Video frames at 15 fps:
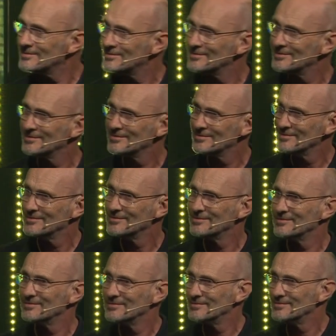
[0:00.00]

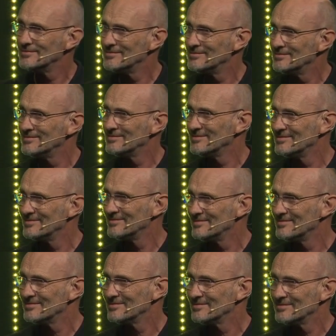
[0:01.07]
Nobody speaks.